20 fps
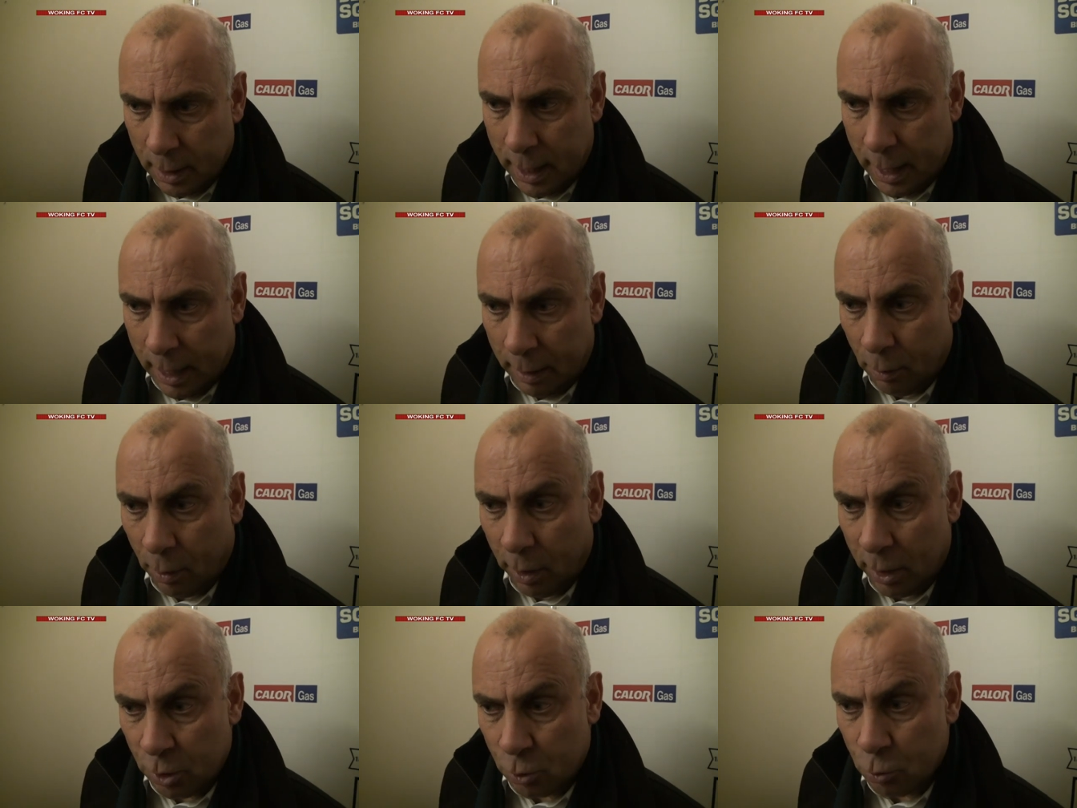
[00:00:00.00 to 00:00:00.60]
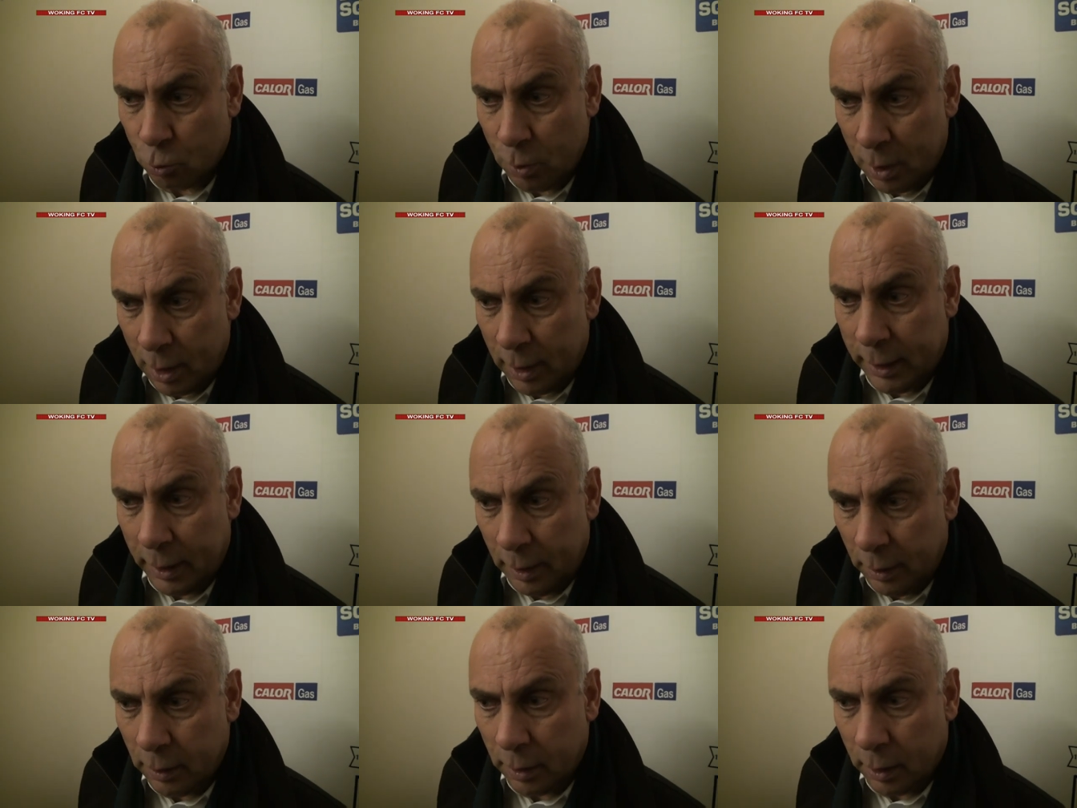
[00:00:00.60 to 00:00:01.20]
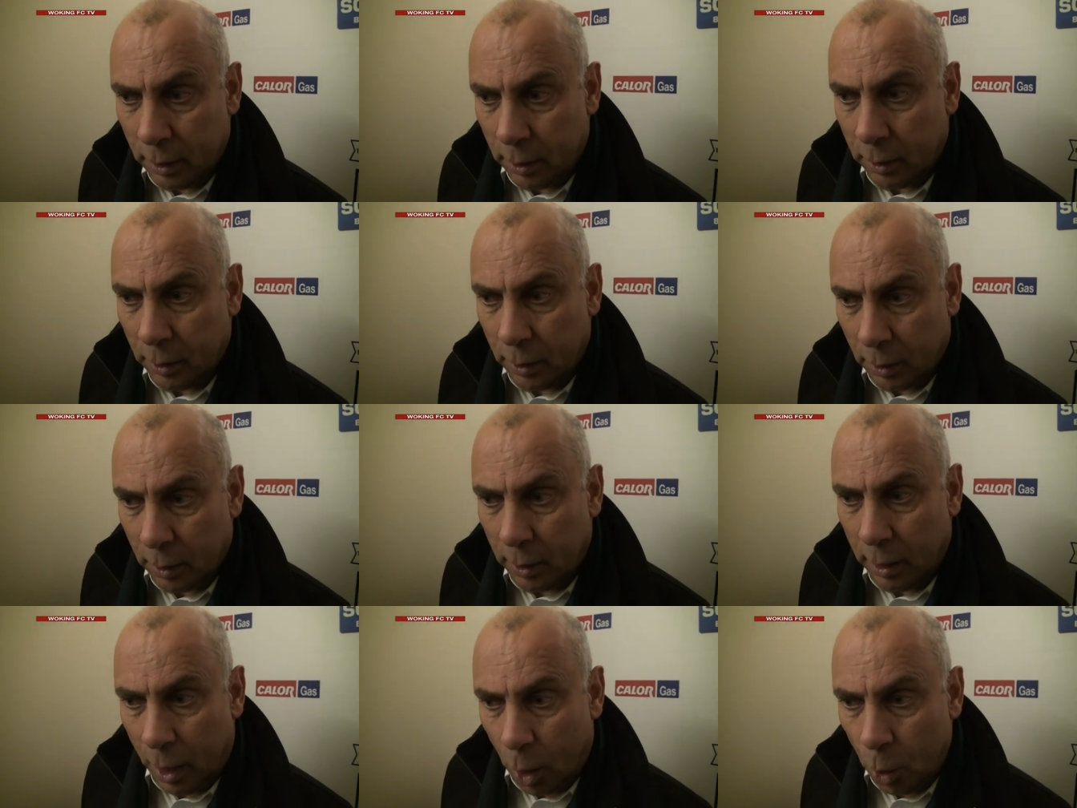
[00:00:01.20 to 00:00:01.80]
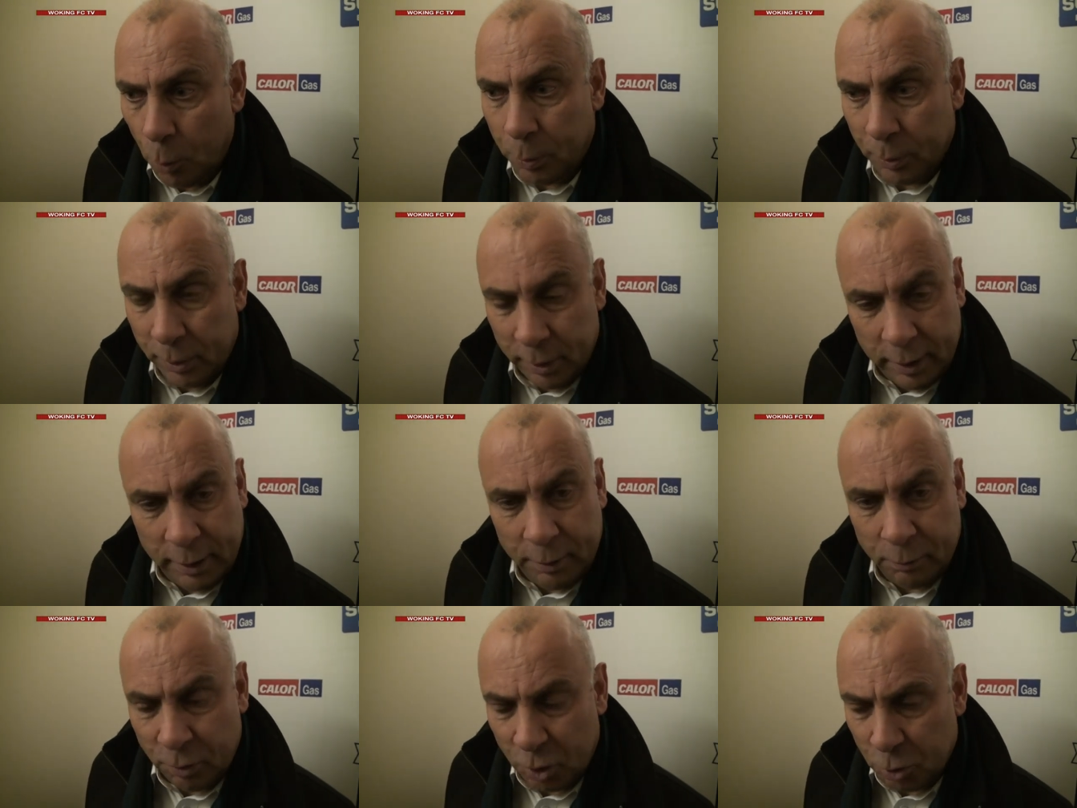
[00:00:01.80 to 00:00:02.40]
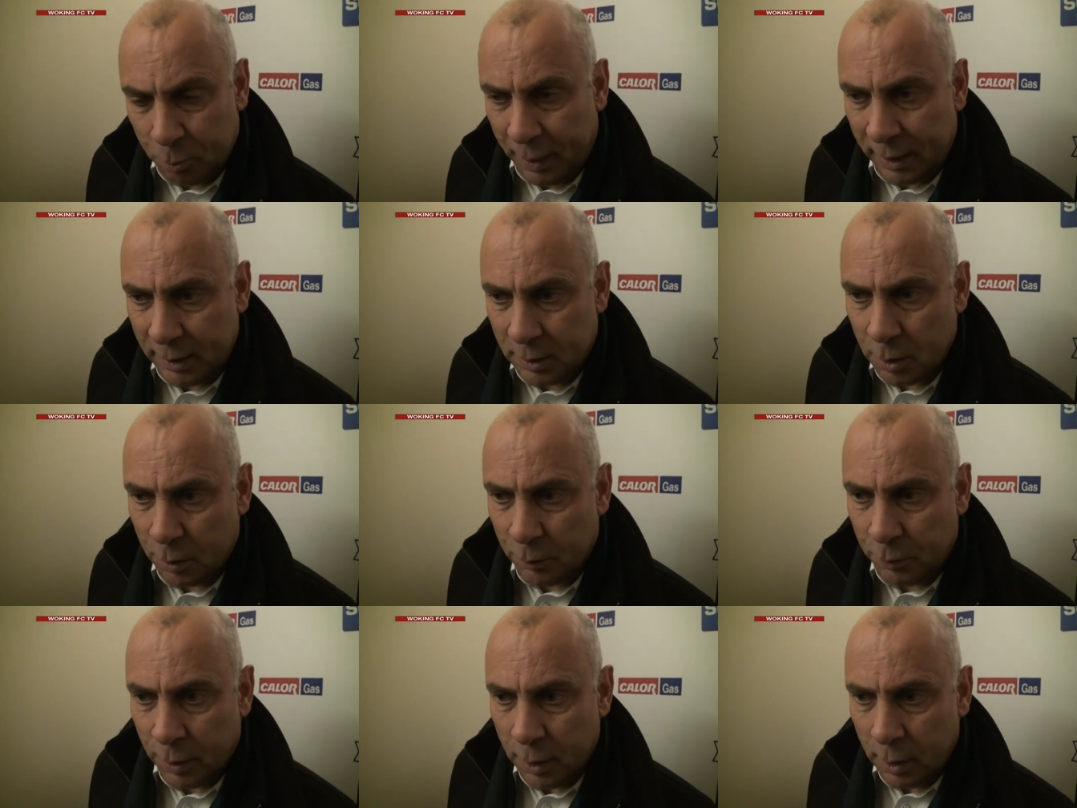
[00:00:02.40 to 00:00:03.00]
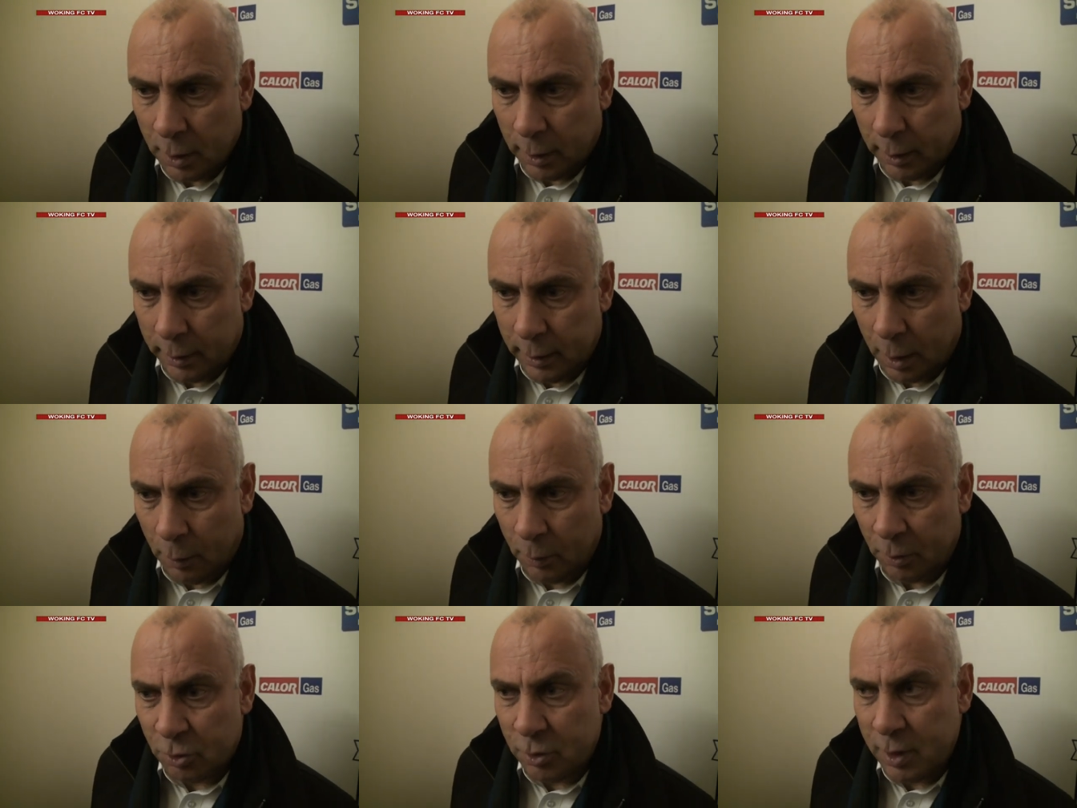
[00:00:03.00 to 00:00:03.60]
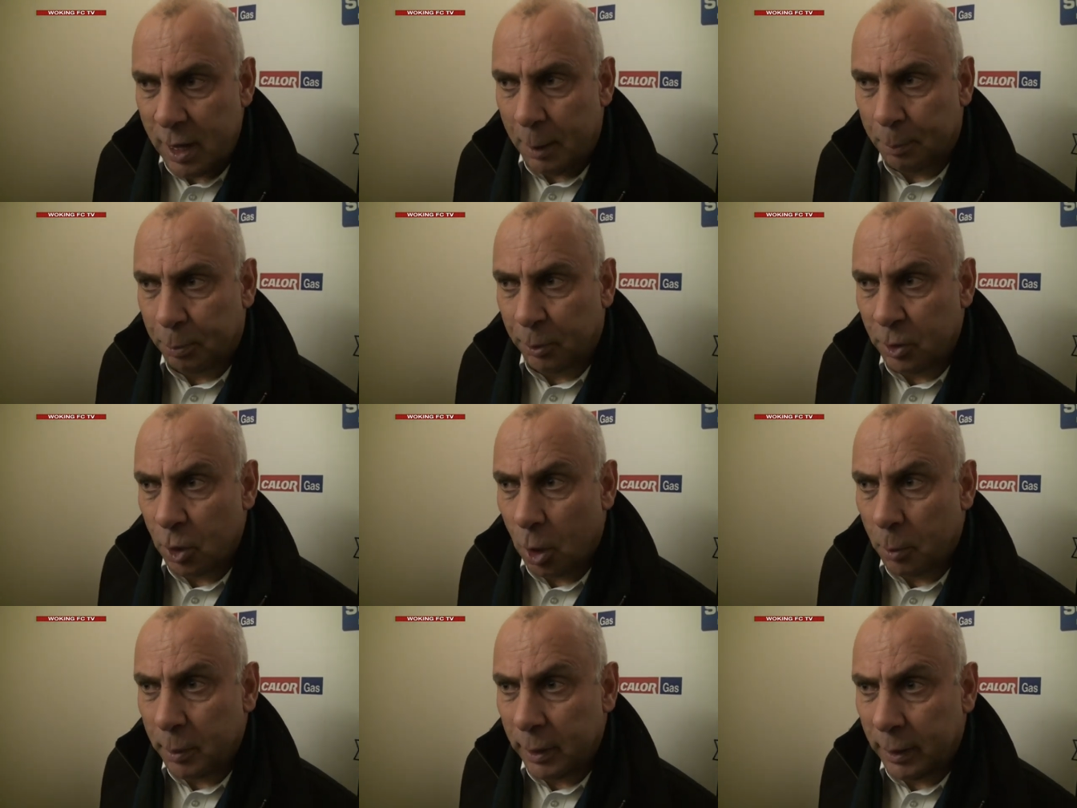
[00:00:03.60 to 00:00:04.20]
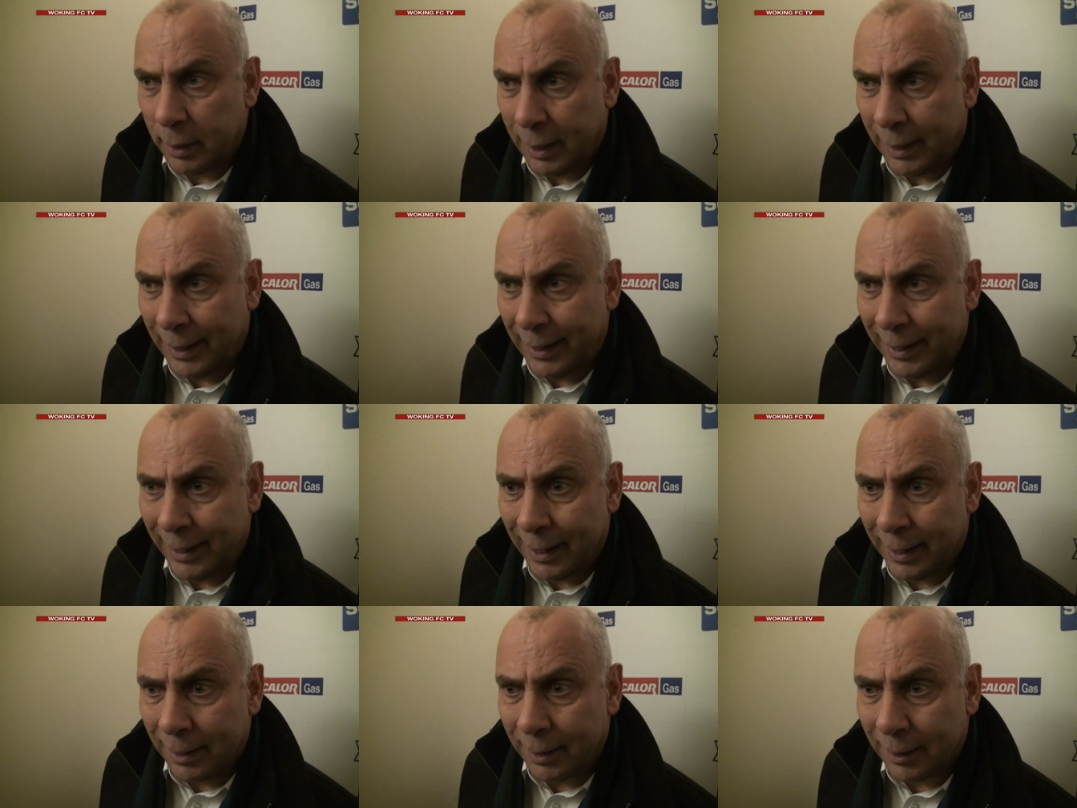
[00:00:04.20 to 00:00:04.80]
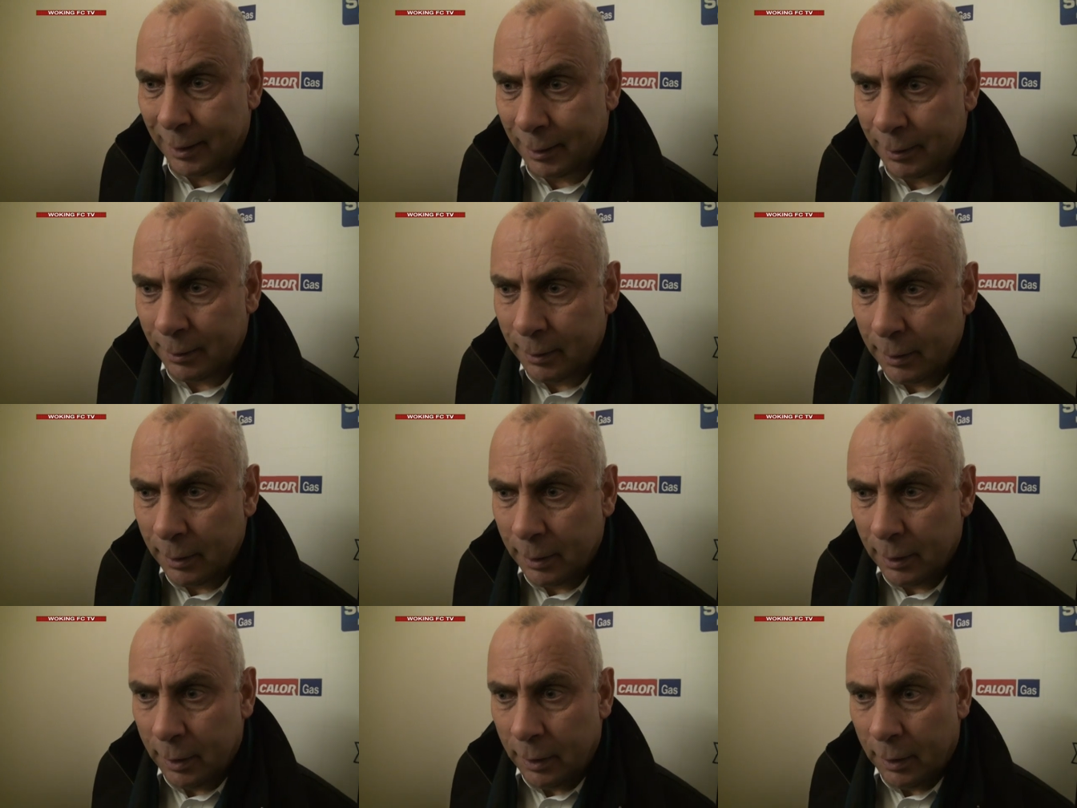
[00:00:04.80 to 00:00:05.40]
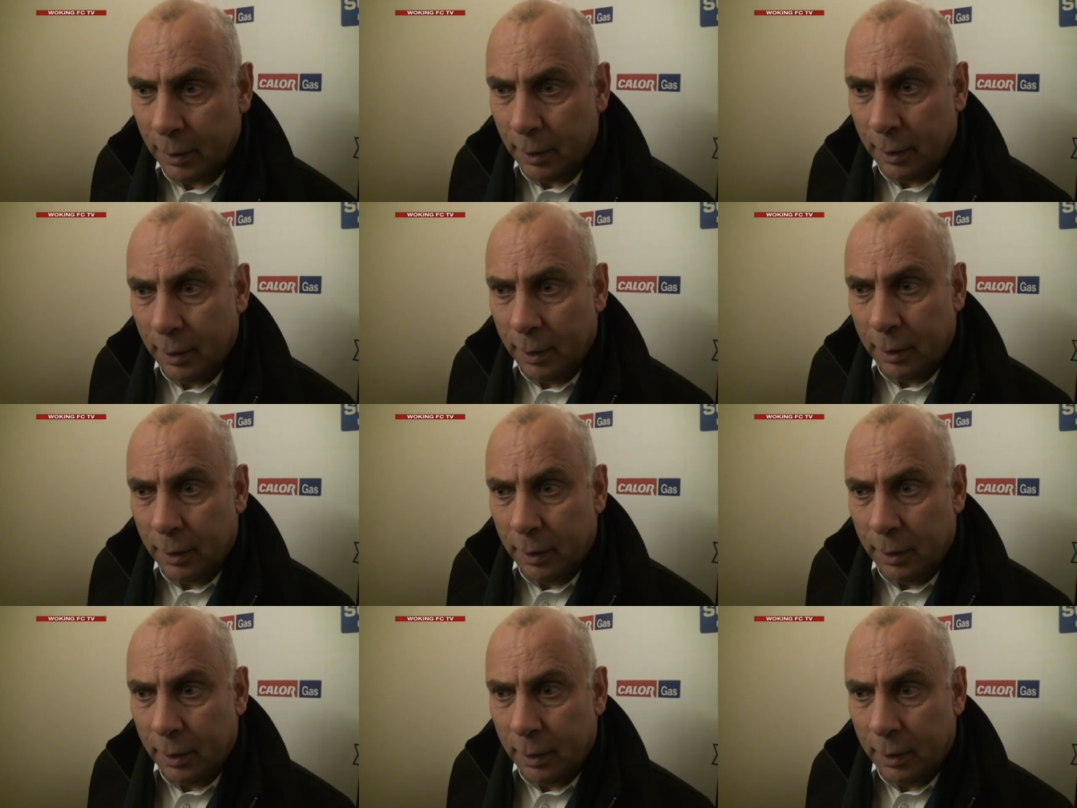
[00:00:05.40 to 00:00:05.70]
our eyes really uh, opened in respect of you know it's now predominantly the uh,